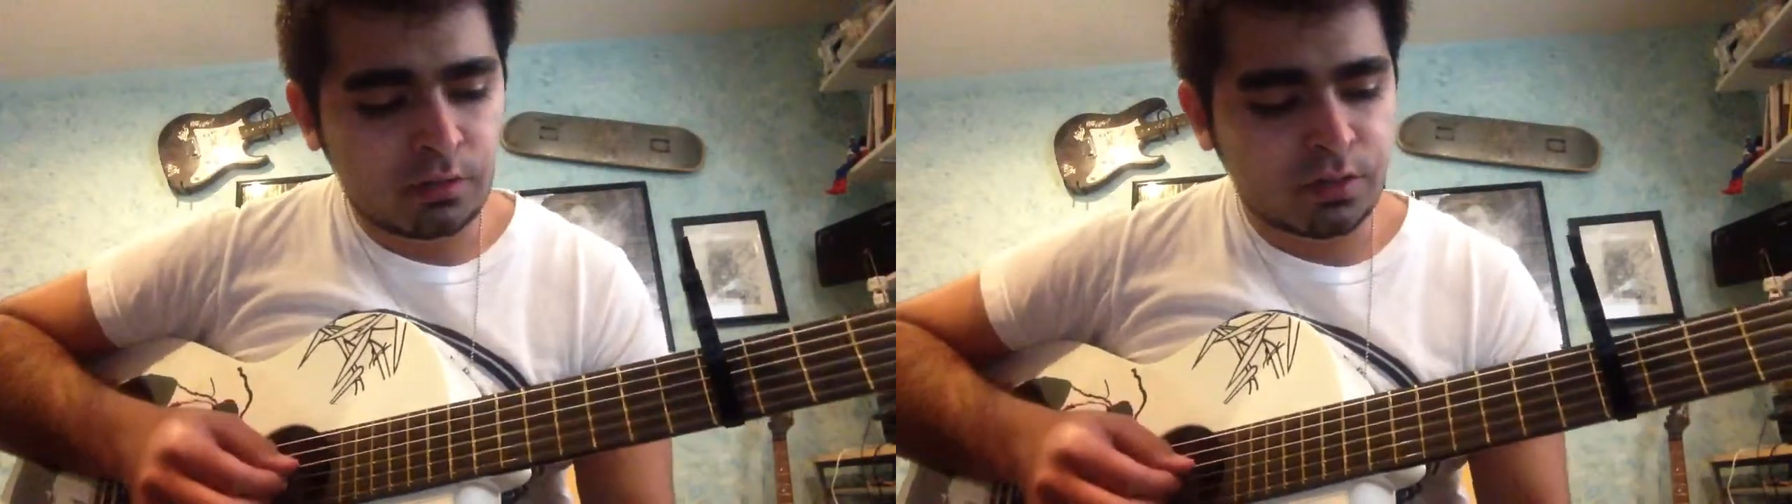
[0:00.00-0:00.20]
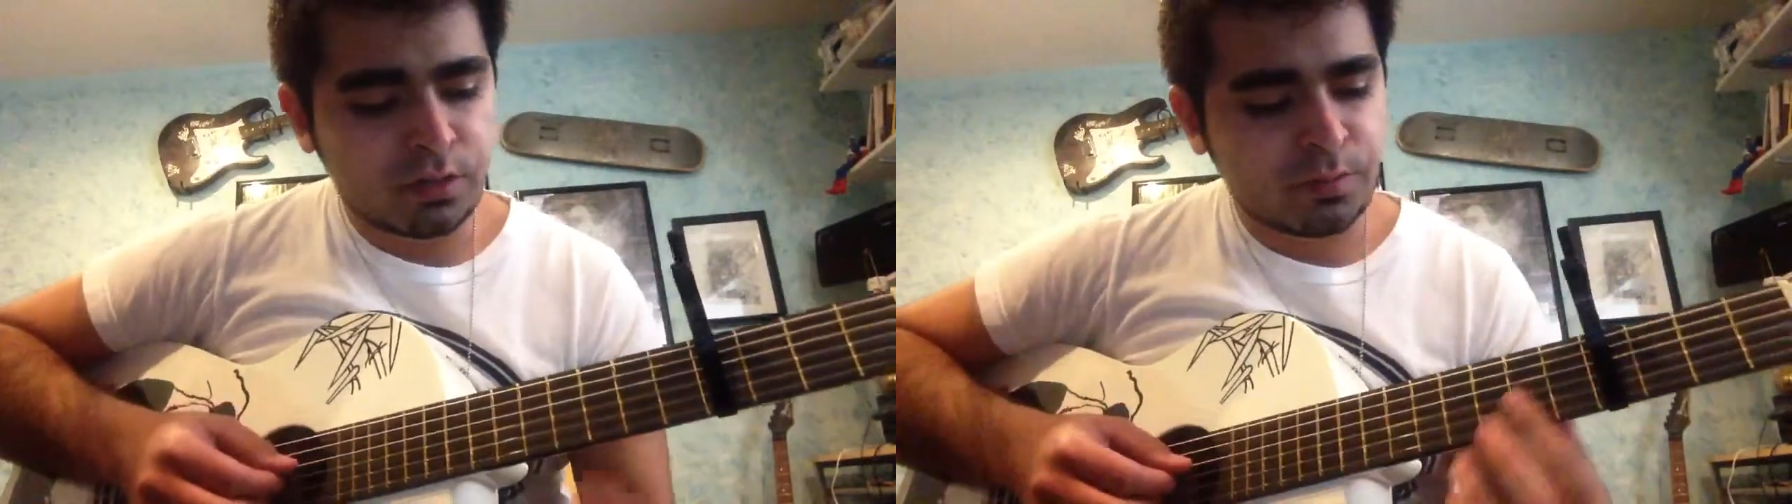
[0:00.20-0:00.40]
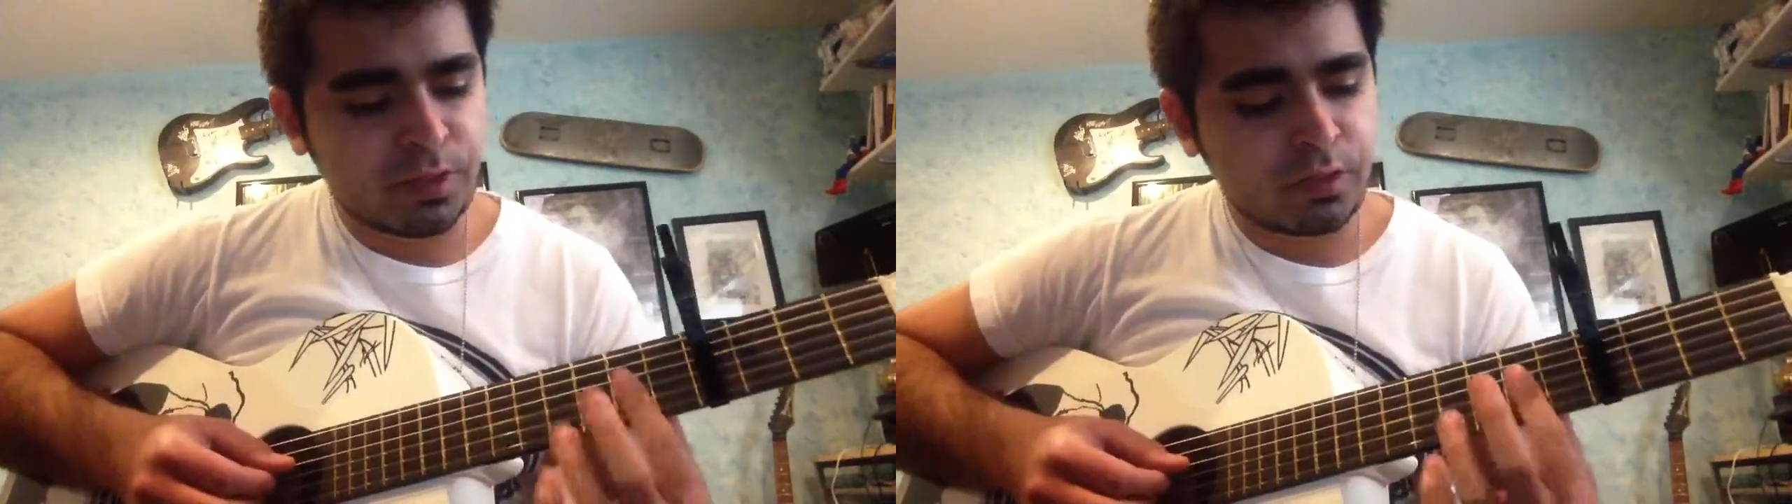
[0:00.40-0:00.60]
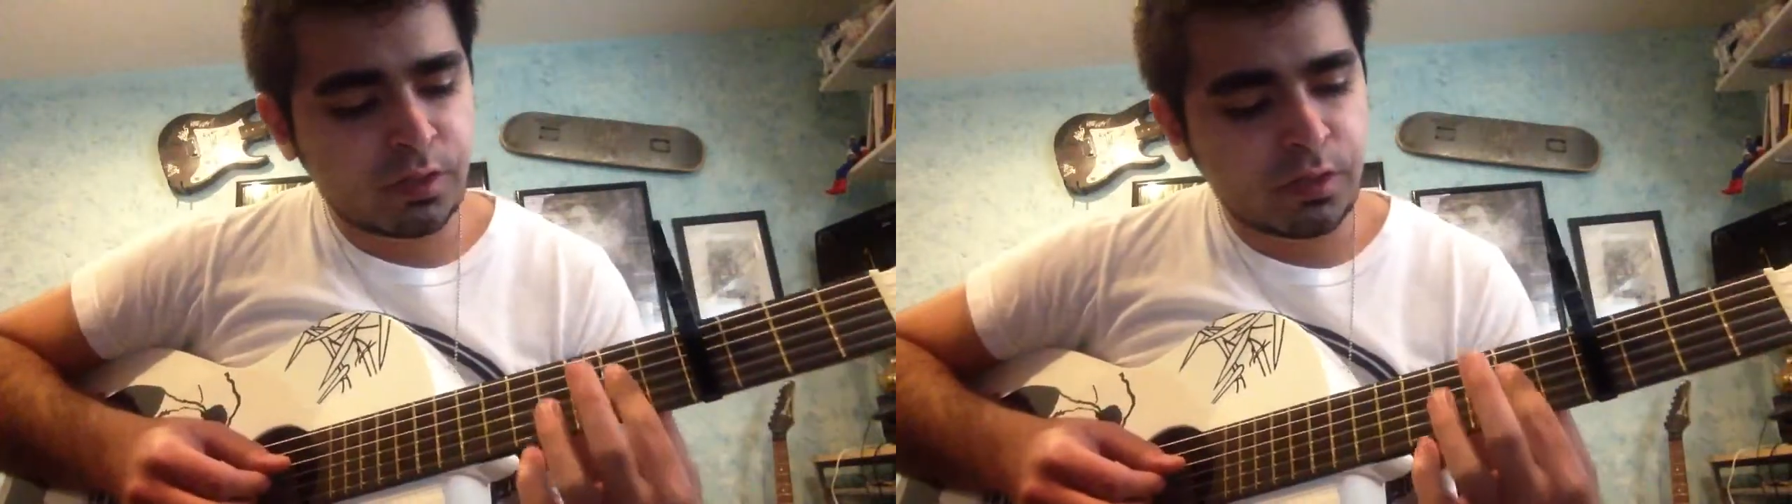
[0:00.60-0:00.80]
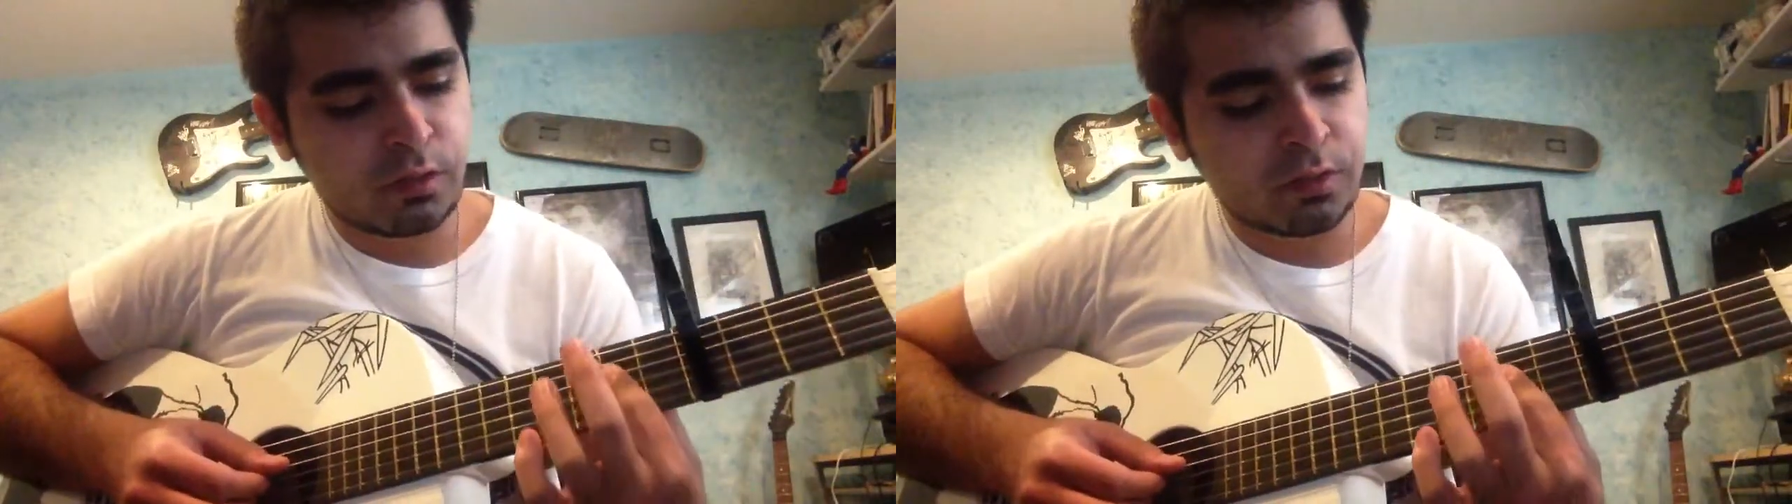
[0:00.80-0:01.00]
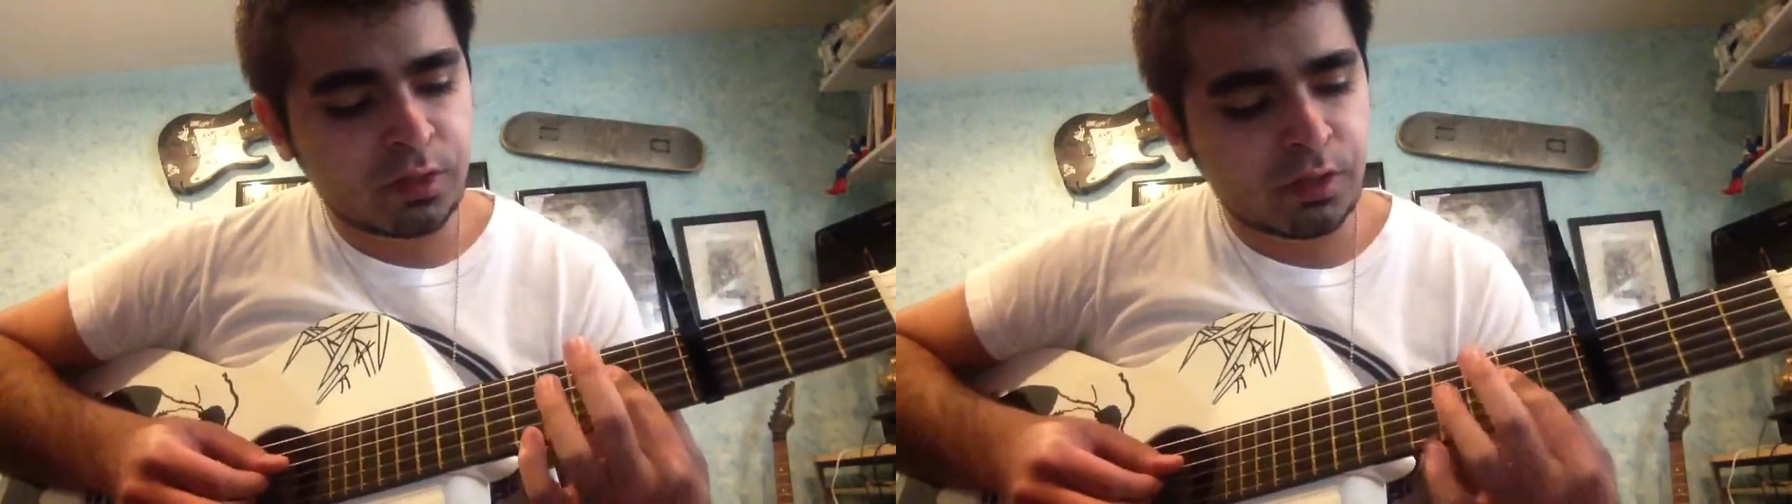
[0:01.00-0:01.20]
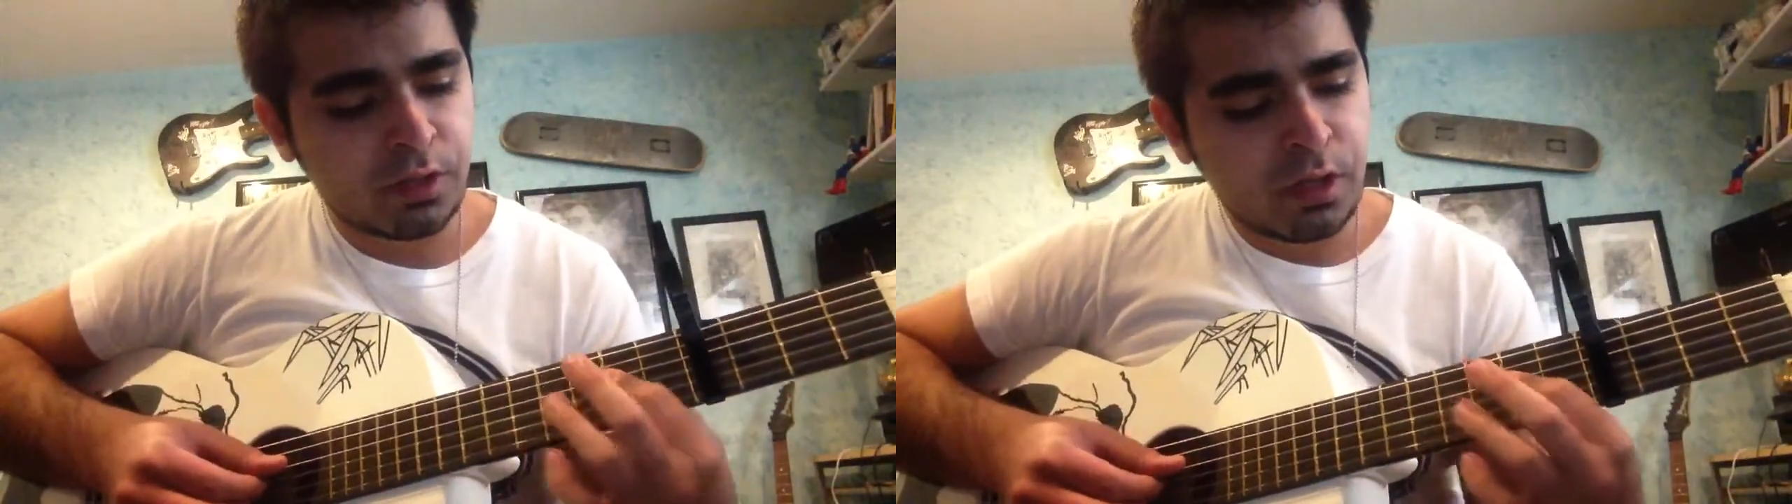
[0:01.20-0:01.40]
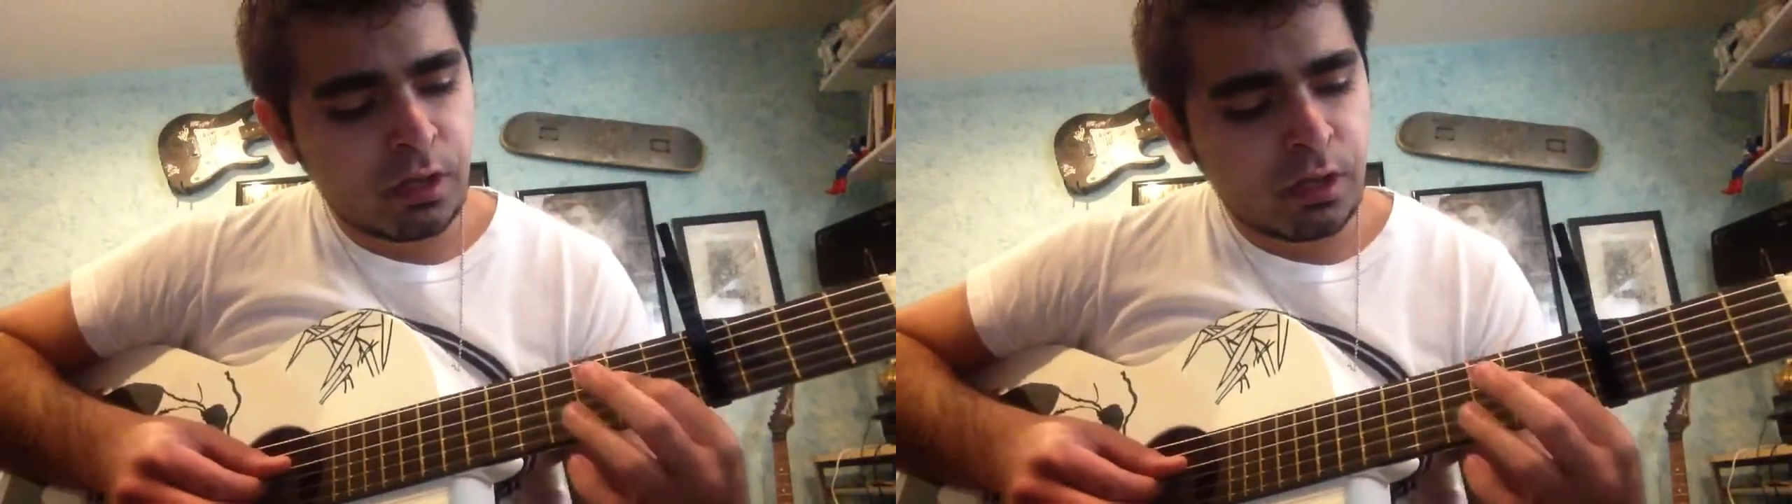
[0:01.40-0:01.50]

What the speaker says: just make sure you're holding